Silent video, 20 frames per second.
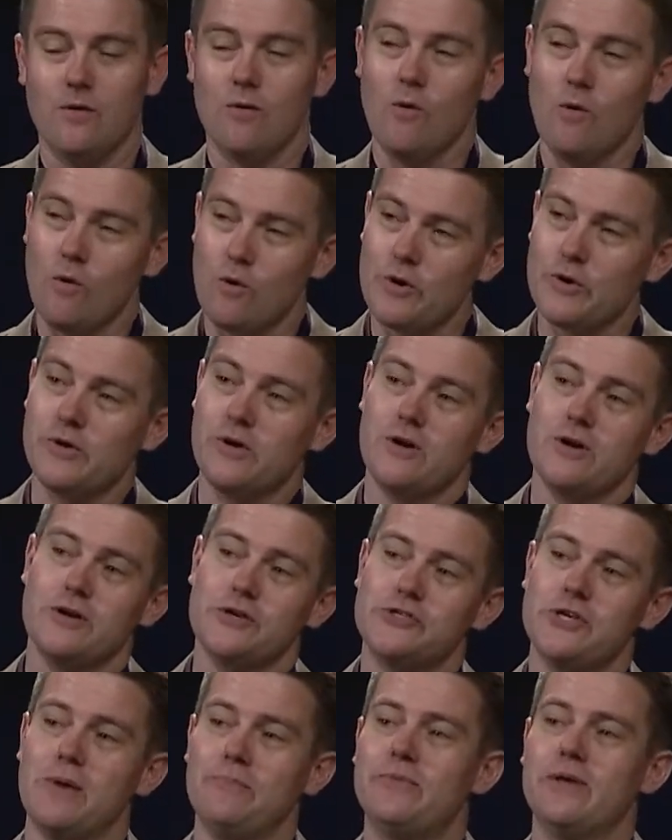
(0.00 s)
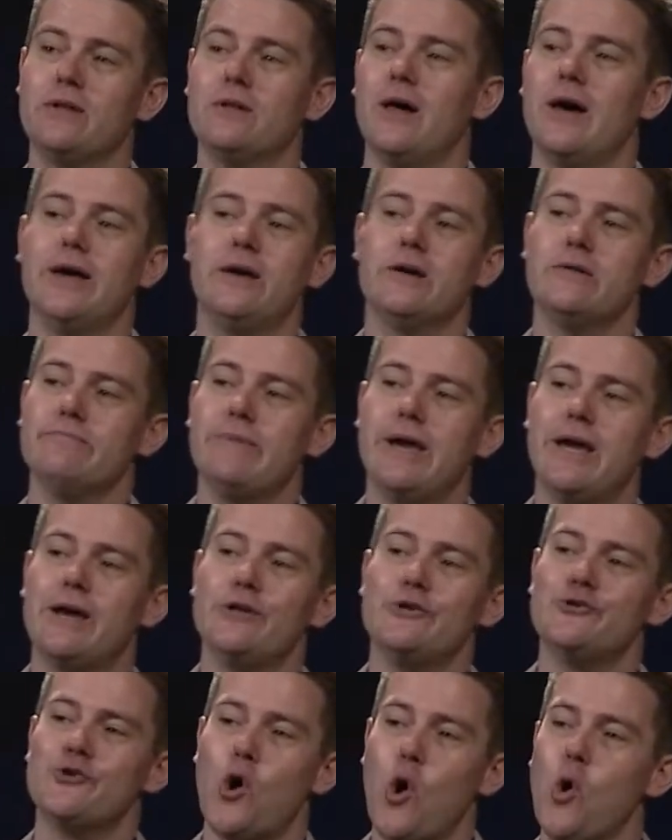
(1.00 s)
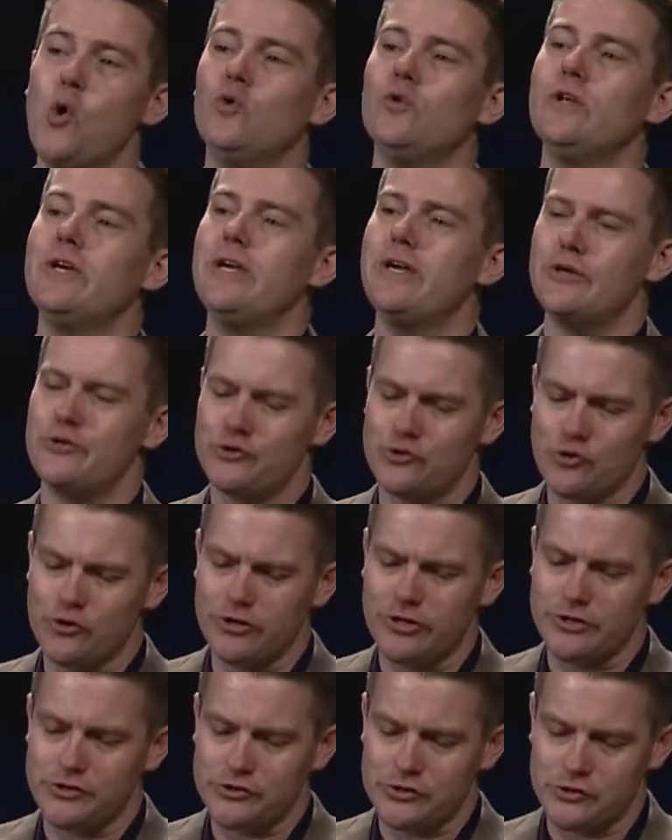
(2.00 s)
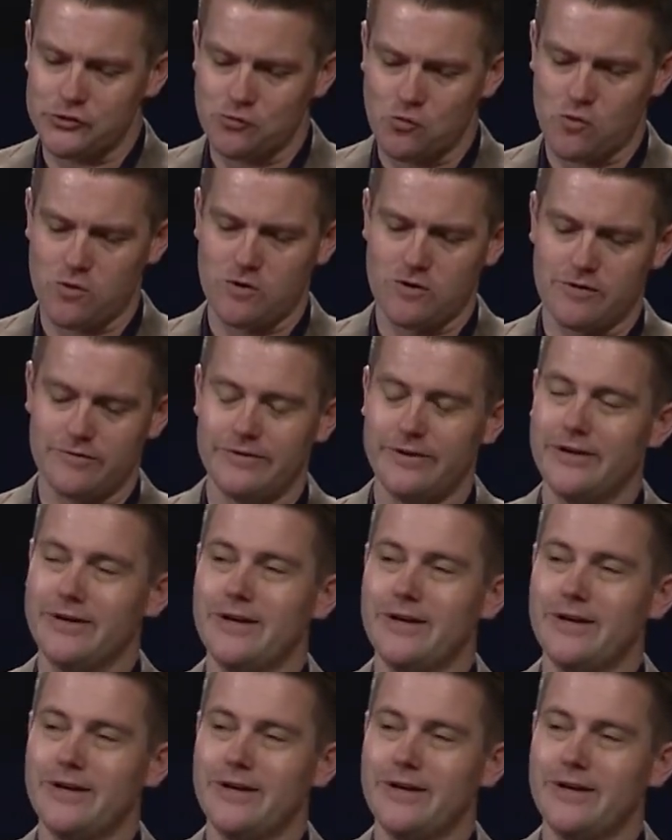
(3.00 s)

or something like, a man's only as good as his word.